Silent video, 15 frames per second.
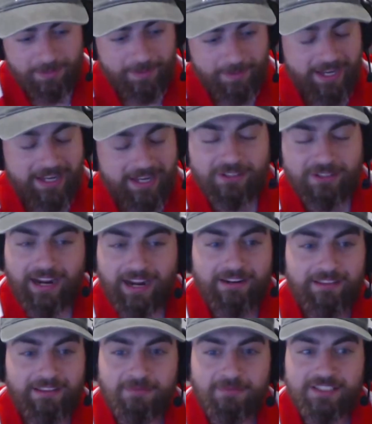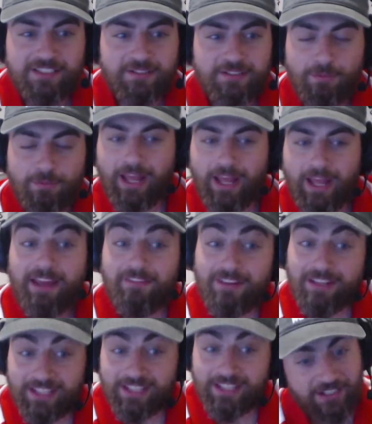he'll carry them into wherever
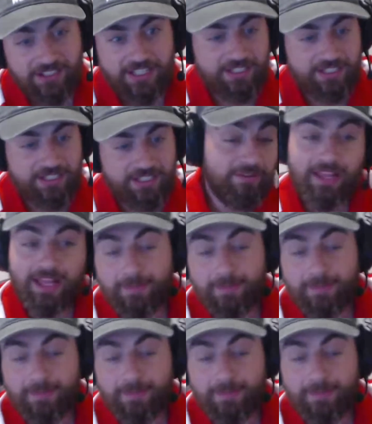he goes next, wherever that may